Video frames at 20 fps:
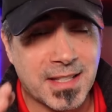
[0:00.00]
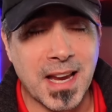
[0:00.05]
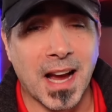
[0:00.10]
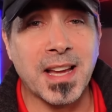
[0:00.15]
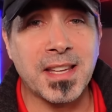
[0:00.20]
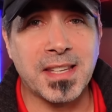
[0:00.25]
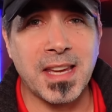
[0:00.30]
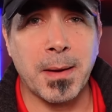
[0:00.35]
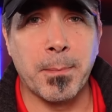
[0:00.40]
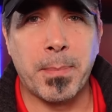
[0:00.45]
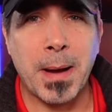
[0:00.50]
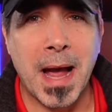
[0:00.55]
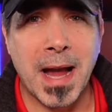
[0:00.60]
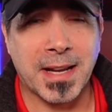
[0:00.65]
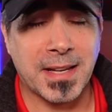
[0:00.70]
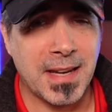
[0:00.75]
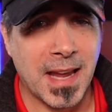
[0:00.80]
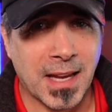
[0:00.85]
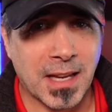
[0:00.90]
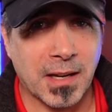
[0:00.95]
does
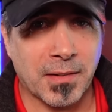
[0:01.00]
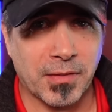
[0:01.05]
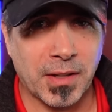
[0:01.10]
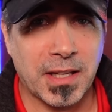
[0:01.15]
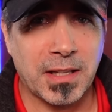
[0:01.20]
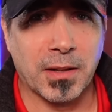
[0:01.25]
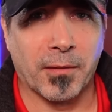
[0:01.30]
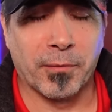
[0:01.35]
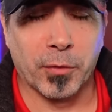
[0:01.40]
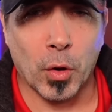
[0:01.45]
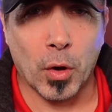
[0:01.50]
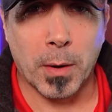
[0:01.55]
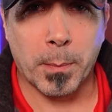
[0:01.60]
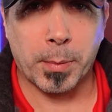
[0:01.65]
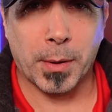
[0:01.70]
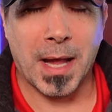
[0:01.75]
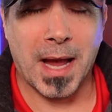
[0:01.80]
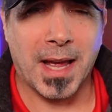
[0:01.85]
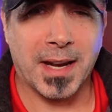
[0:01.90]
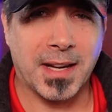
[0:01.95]
impact negatively the floor
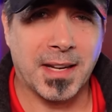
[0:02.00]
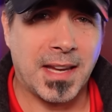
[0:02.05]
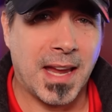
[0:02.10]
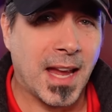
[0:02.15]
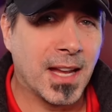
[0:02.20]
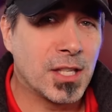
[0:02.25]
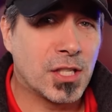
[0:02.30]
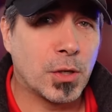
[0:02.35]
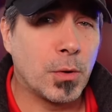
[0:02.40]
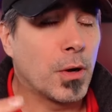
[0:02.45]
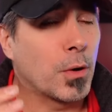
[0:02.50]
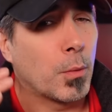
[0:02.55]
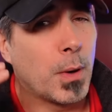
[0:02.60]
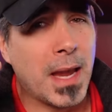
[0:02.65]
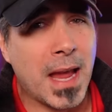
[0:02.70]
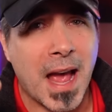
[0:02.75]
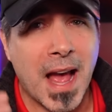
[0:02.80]
plan. And hence, here we